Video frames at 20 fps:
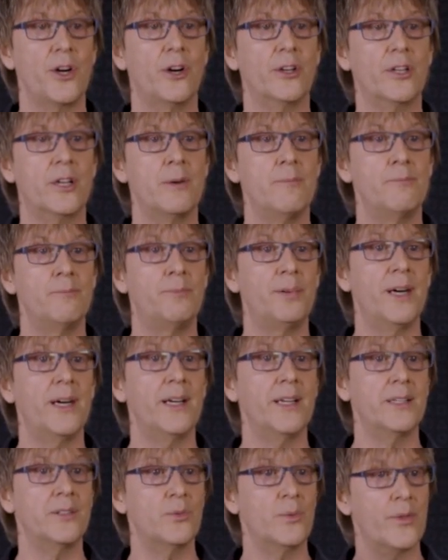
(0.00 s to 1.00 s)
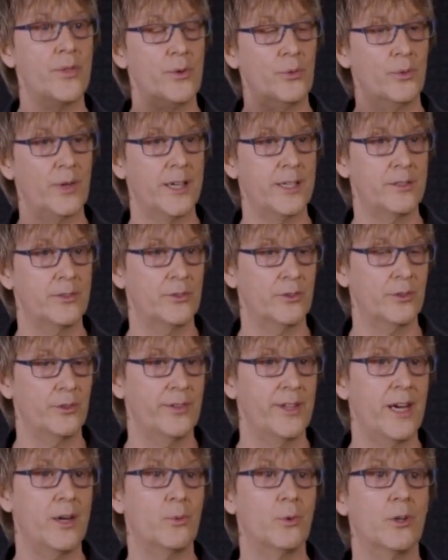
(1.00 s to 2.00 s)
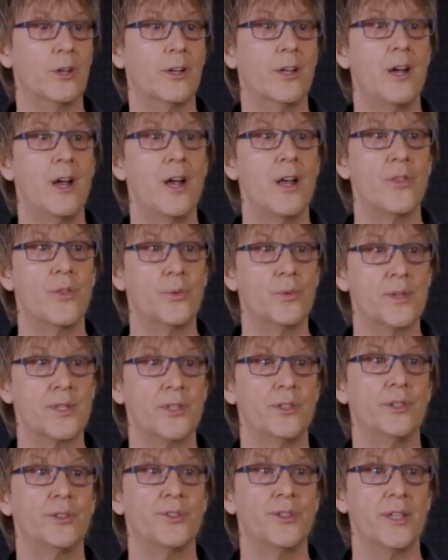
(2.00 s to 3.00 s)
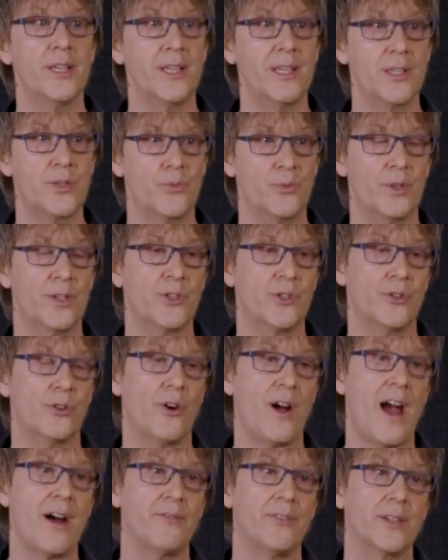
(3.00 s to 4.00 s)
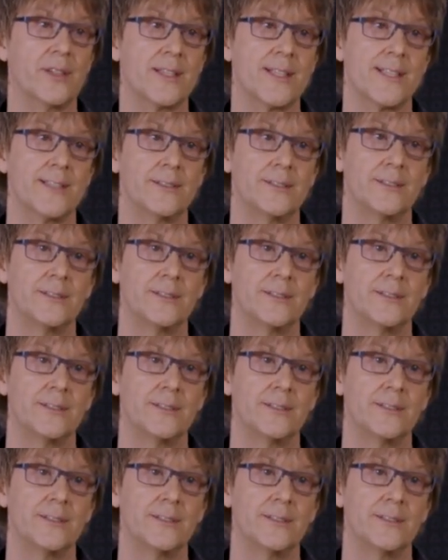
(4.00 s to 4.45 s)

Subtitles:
are combined with the right neural network, the result is richer graphics.